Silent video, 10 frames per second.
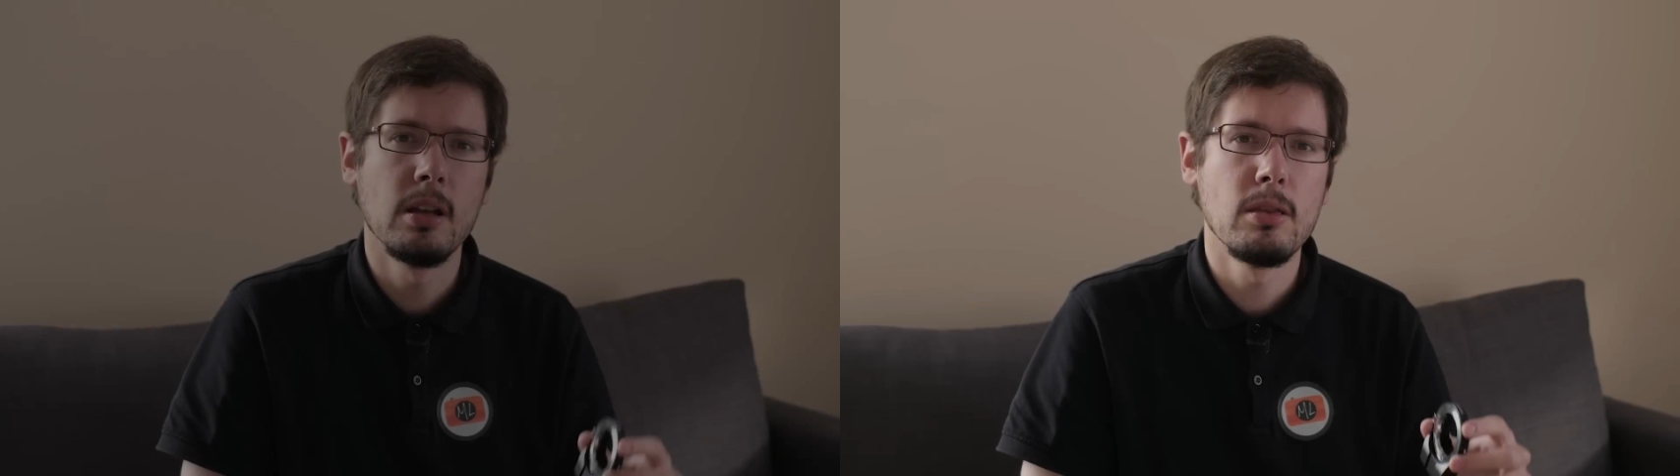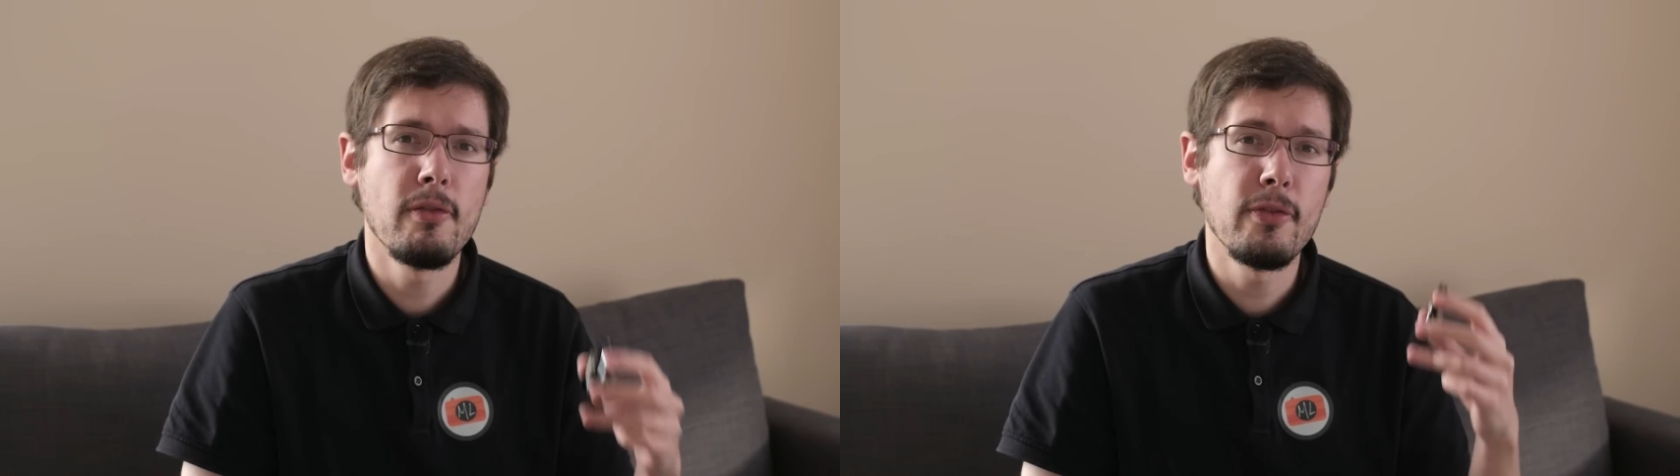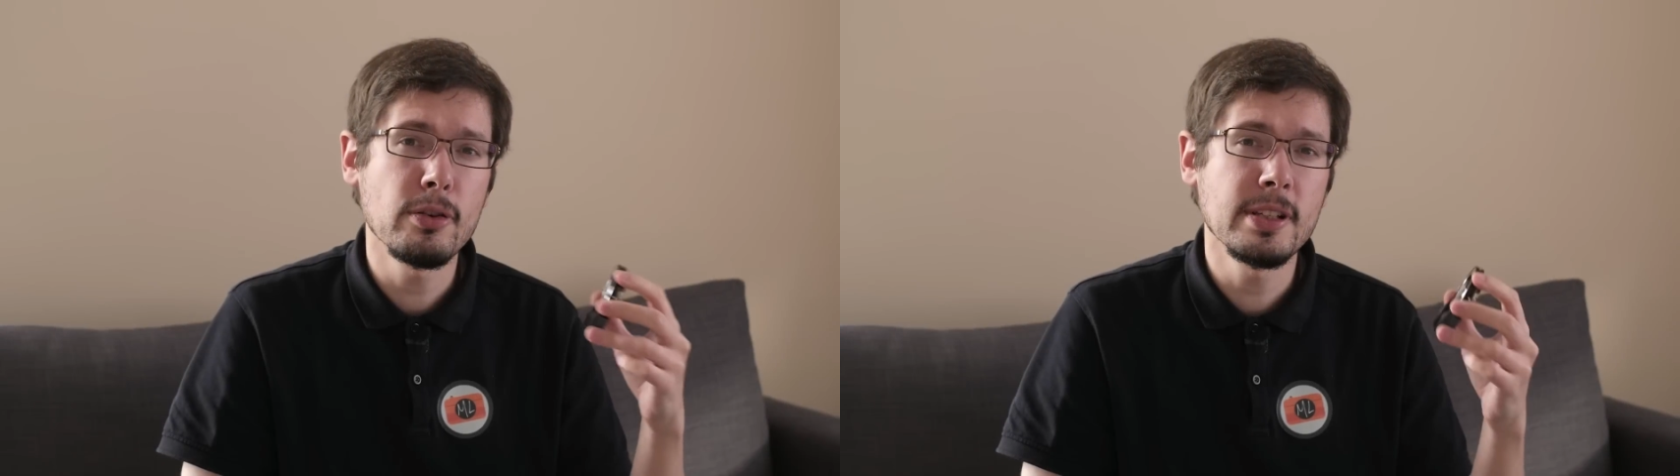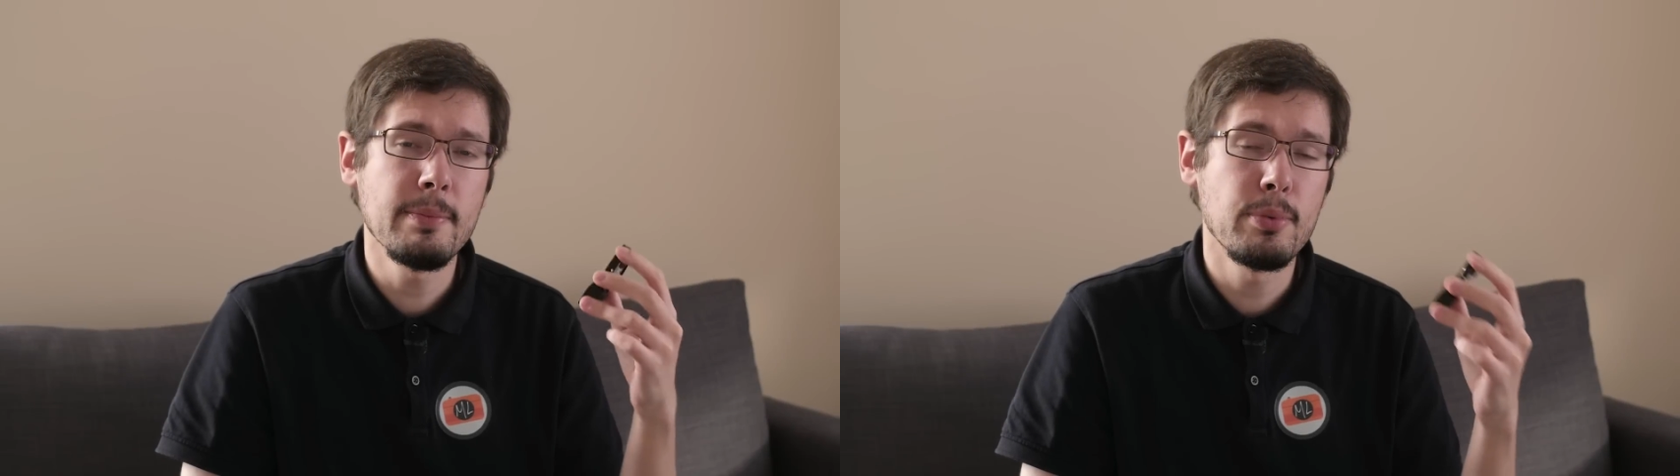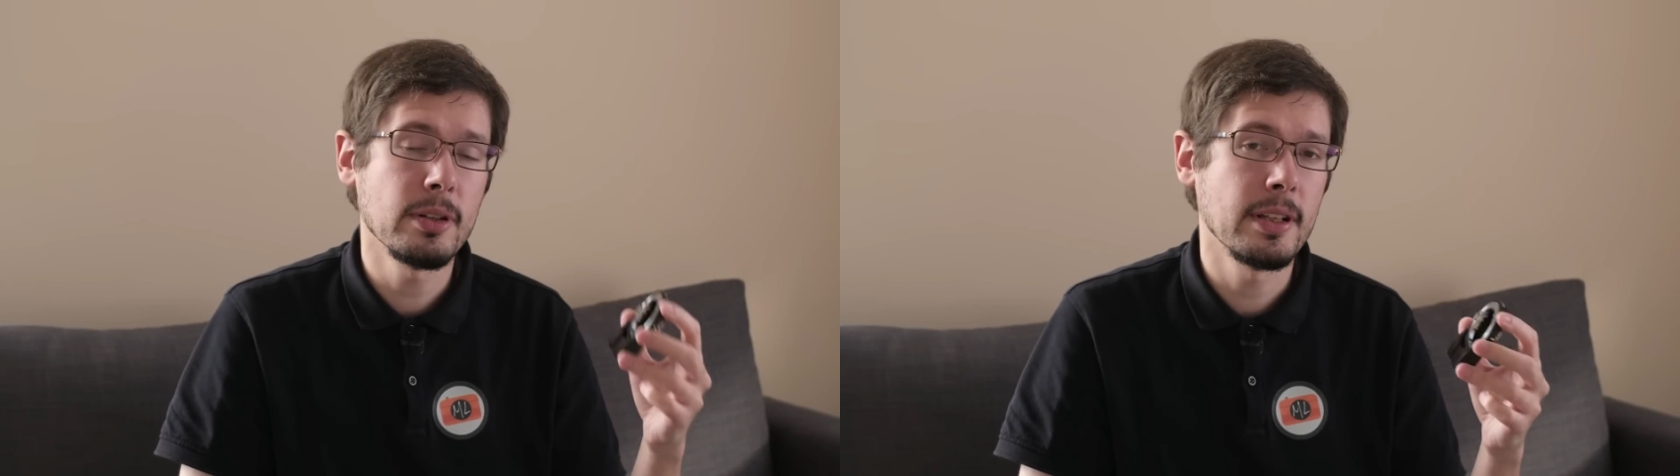The first
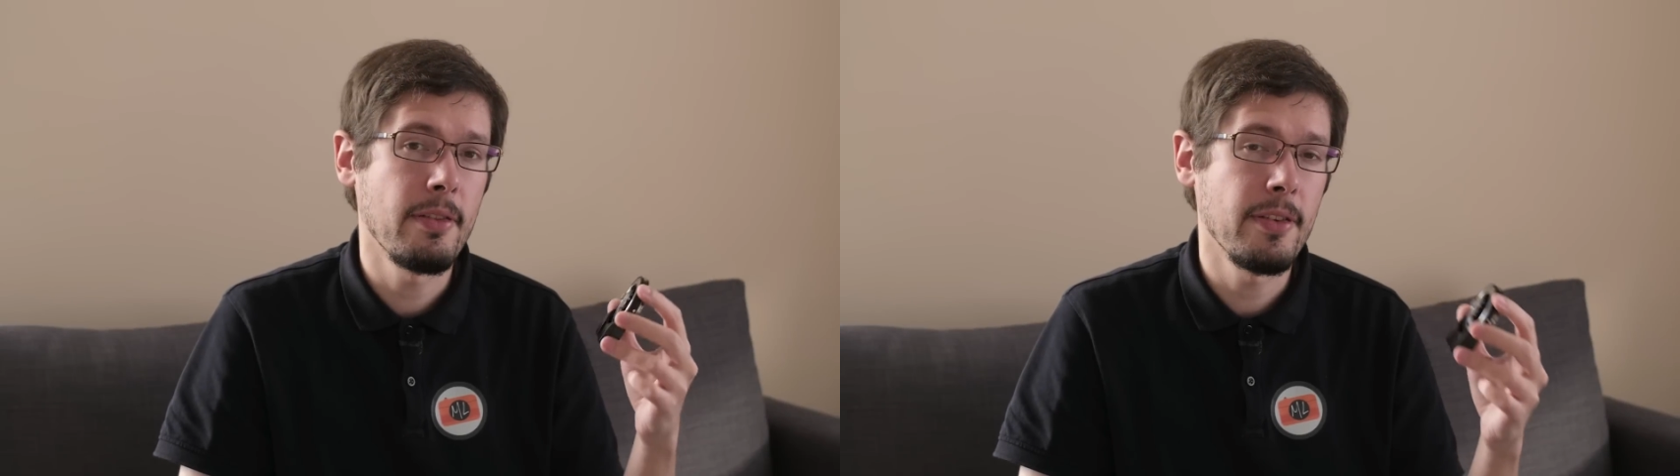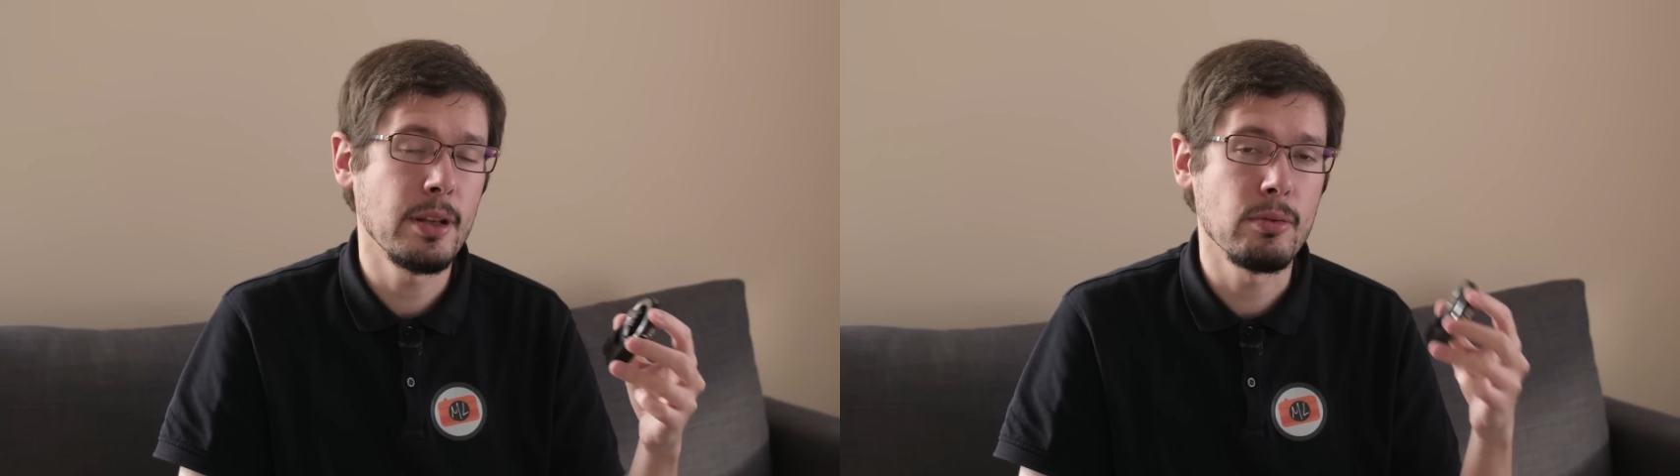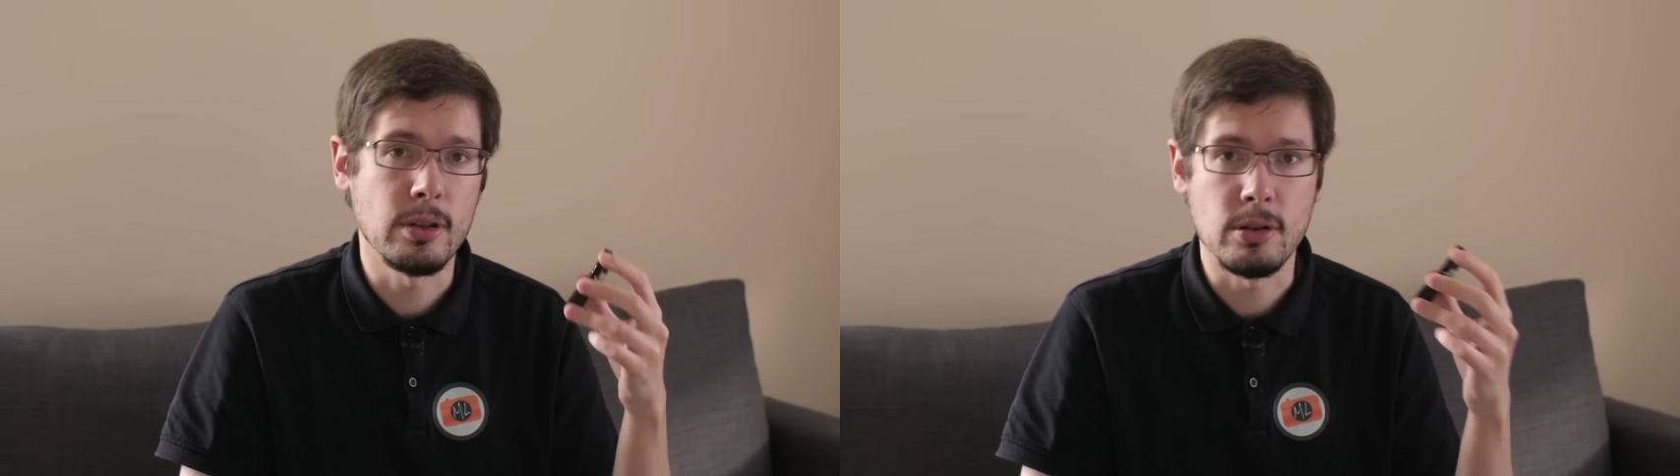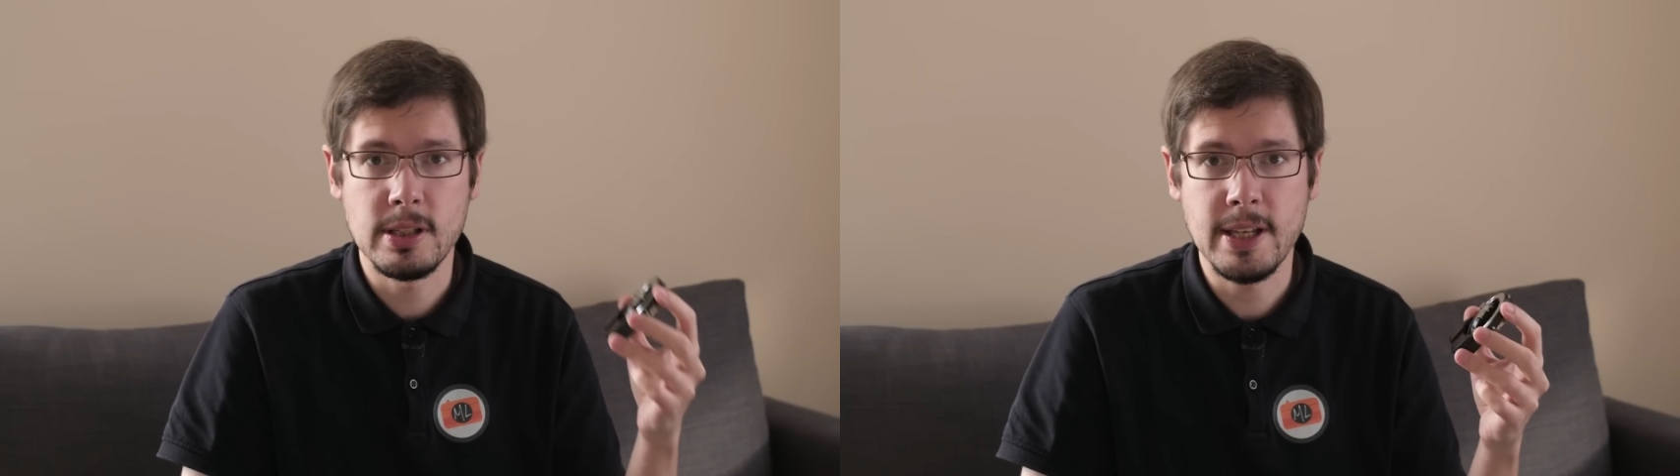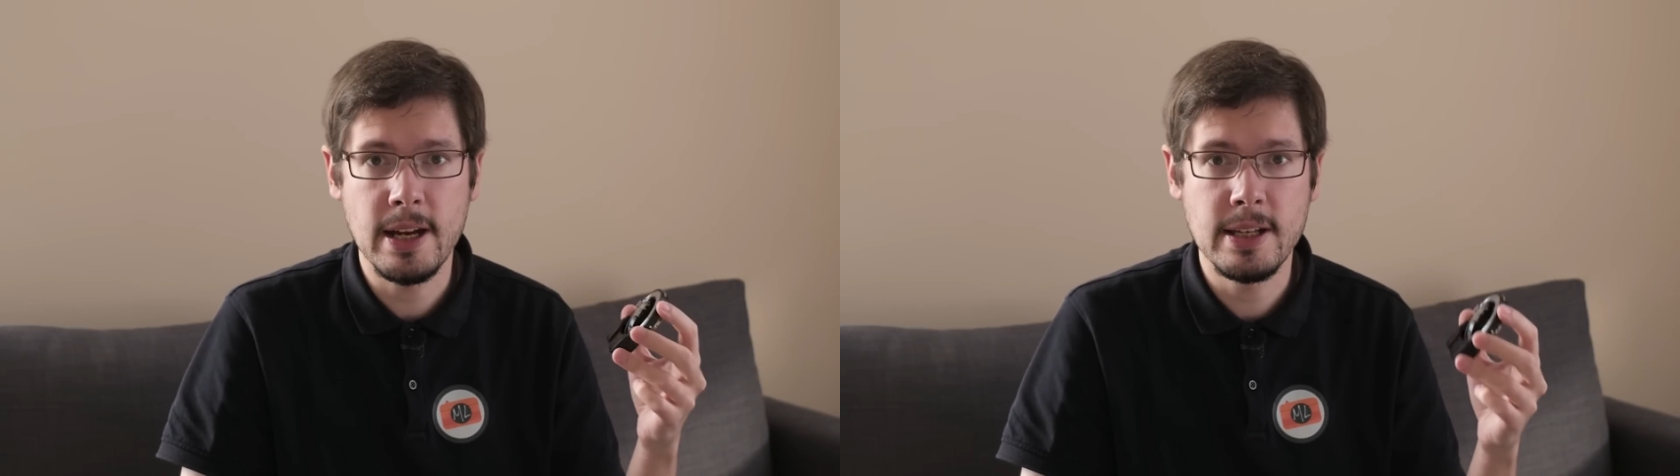important thing to
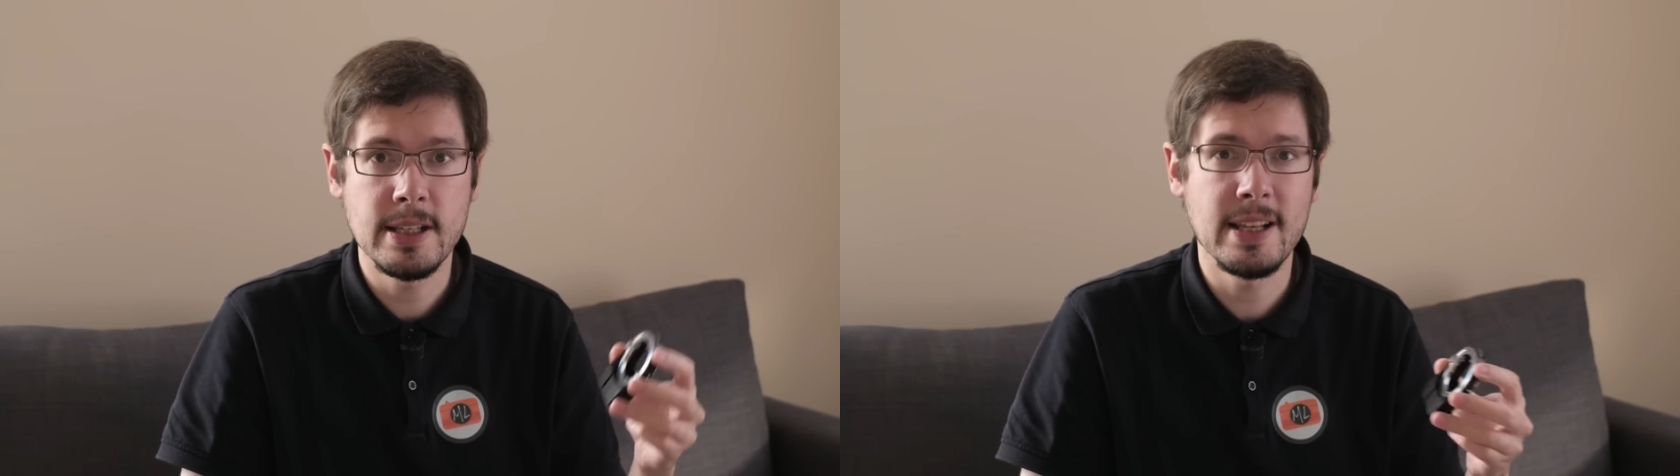understand is